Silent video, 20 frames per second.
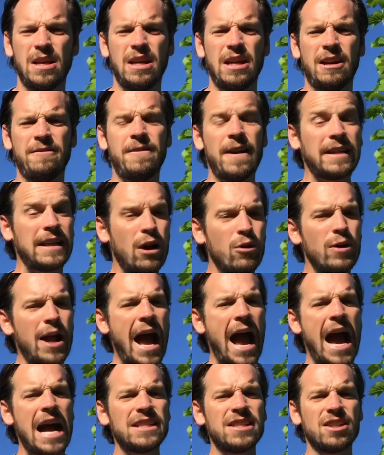In fact, I would
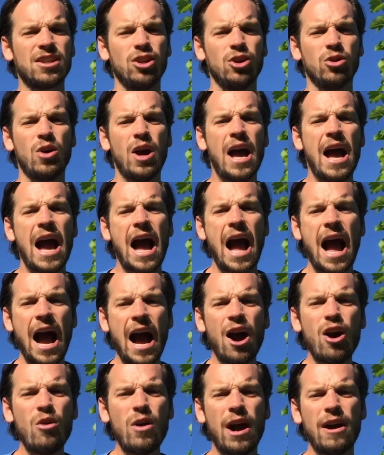ask you,
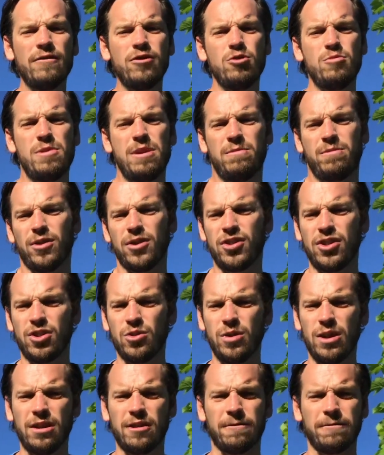how have you been
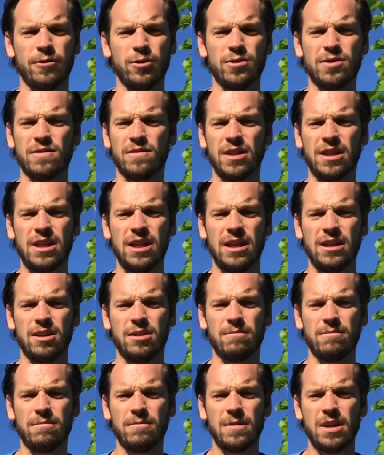pursuing the fruits of the
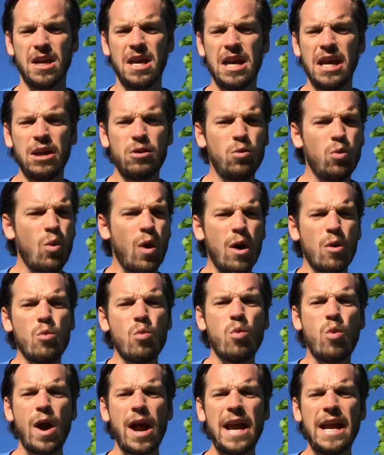kingdom? In what
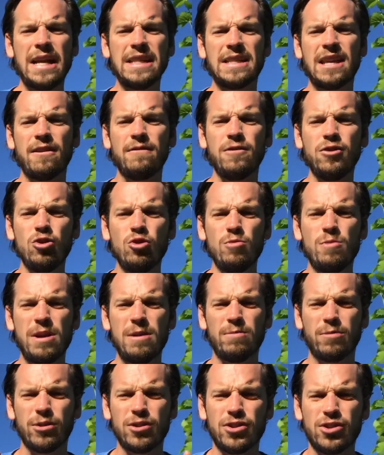ways have you
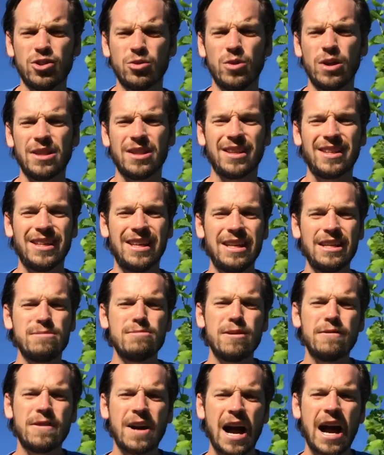been pursuing the
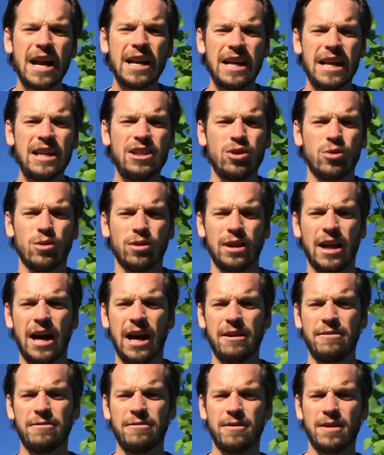kingdom of God in your
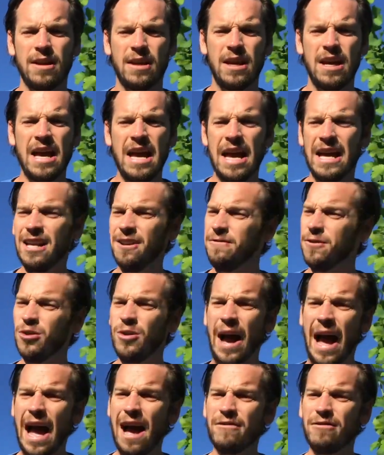life? And if you
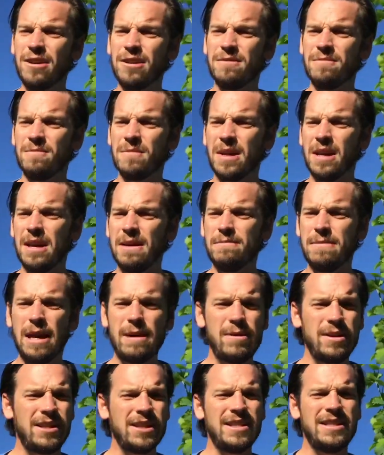haven't,
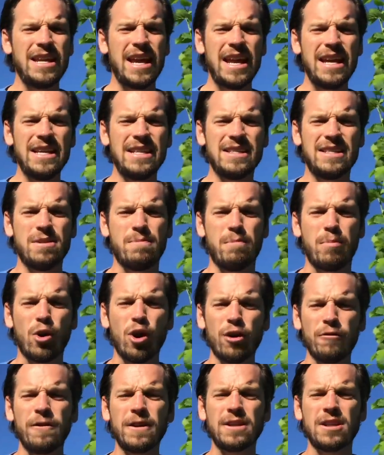maybe today is the
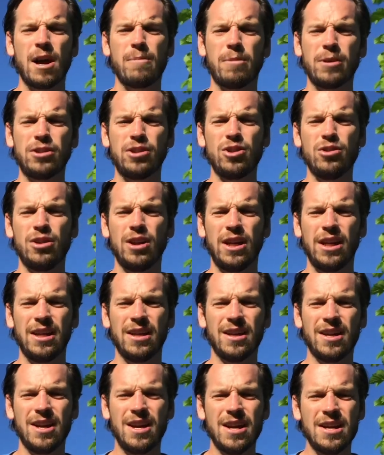perfect opportunity
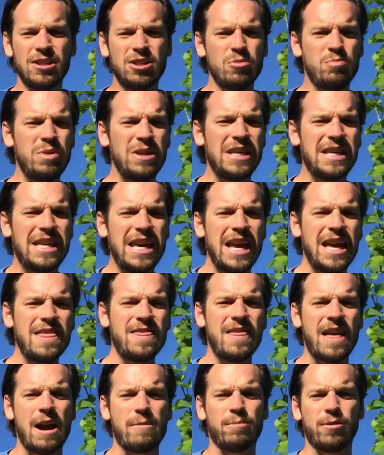to
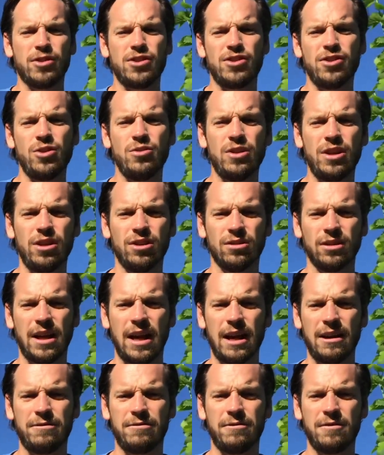begin that pursuit in your
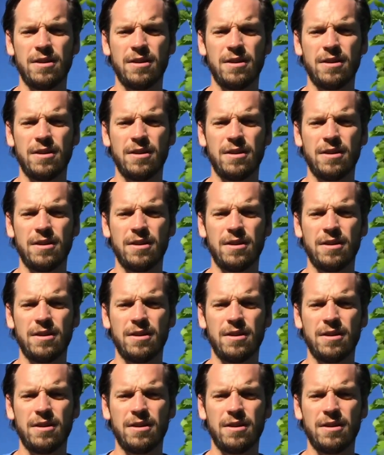life.